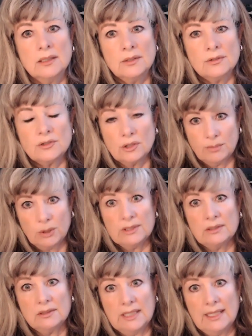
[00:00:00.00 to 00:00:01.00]
So put
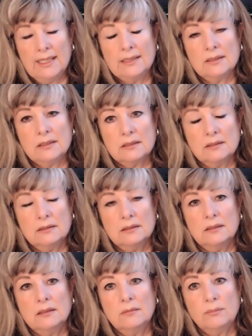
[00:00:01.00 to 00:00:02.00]
that
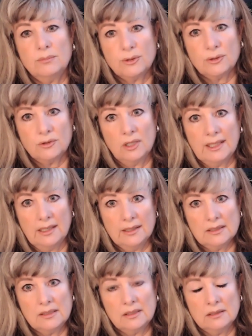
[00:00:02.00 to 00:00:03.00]

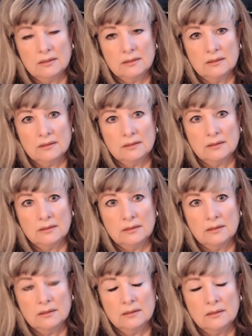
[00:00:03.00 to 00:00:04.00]
product
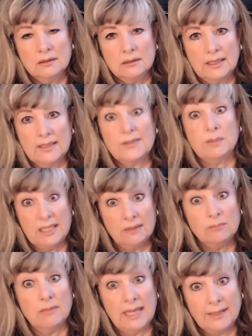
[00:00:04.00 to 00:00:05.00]
that has
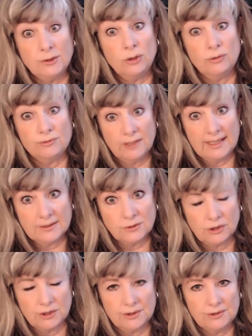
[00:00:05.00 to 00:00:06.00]
been
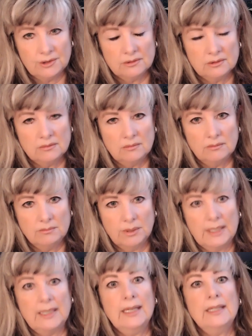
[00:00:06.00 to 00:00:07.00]
manufactured
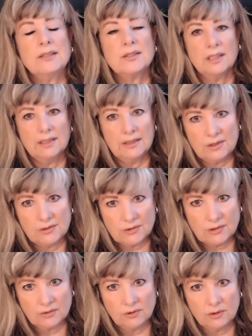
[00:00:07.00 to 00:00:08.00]
by
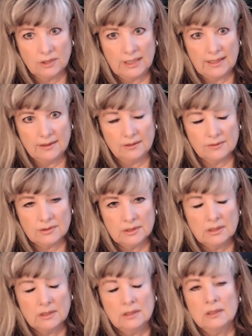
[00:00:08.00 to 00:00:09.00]
scientists and creatives
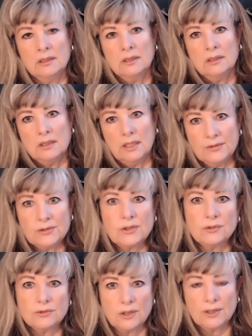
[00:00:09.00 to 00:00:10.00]
into
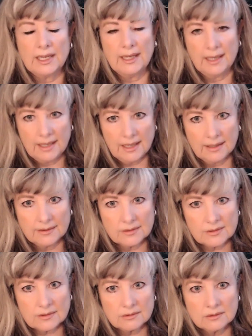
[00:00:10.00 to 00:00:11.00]
the wrong
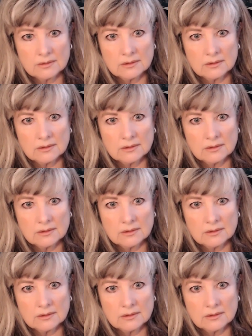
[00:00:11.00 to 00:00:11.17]
hands,